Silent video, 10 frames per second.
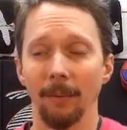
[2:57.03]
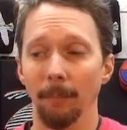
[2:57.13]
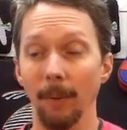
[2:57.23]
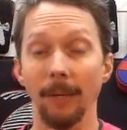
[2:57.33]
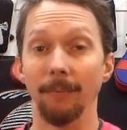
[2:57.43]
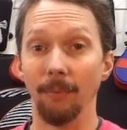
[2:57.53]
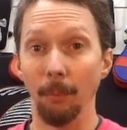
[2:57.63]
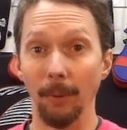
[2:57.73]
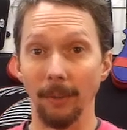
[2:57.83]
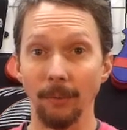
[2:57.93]
But if you
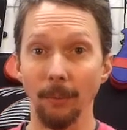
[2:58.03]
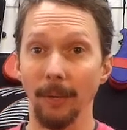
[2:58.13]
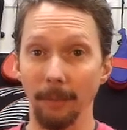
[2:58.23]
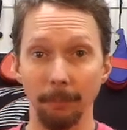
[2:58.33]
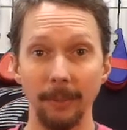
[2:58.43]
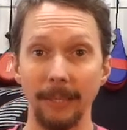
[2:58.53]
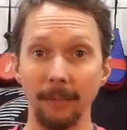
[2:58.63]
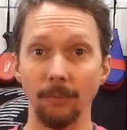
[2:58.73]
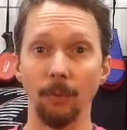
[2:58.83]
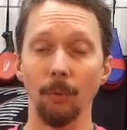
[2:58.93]
want to donate,
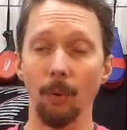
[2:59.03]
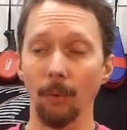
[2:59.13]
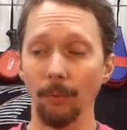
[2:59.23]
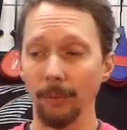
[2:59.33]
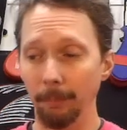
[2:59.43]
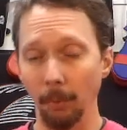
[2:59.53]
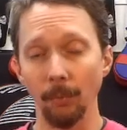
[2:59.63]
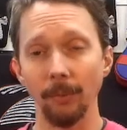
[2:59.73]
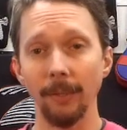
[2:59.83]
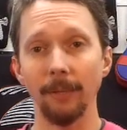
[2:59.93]
please do. All the
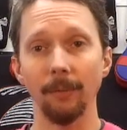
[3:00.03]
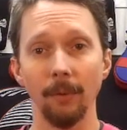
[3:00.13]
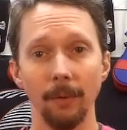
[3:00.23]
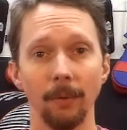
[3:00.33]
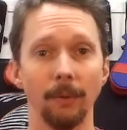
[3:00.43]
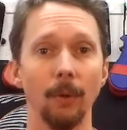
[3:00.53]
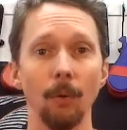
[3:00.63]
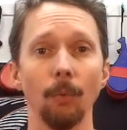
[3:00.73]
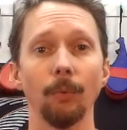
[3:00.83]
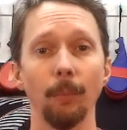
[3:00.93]
proceeds
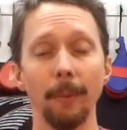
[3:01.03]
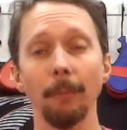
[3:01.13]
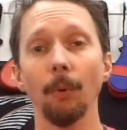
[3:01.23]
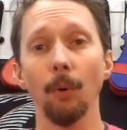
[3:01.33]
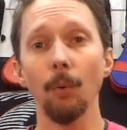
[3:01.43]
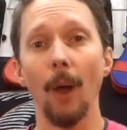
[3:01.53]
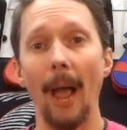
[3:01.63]
go to people who